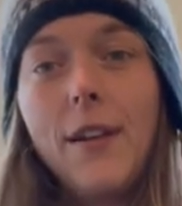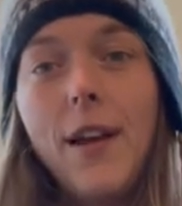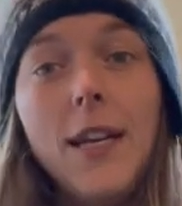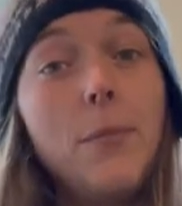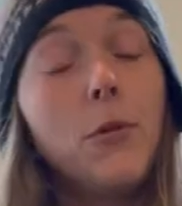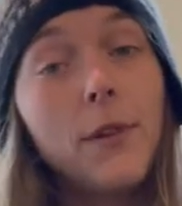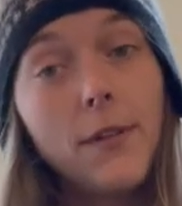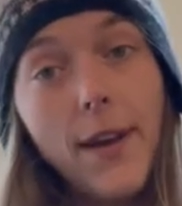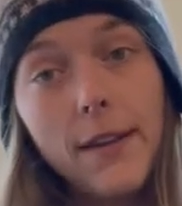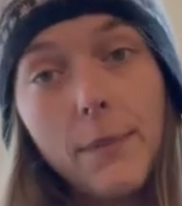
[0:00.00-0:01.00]
And he pulled his
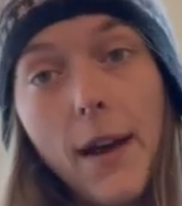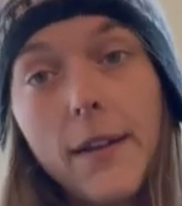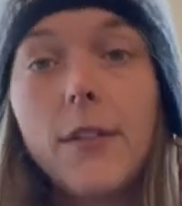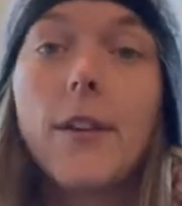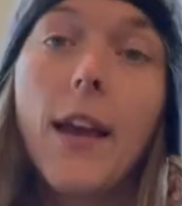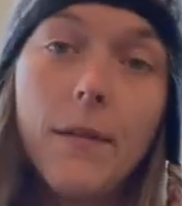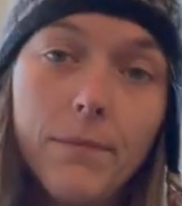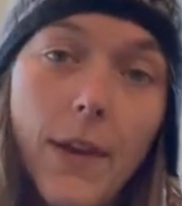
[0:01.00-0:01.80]
face back. So again,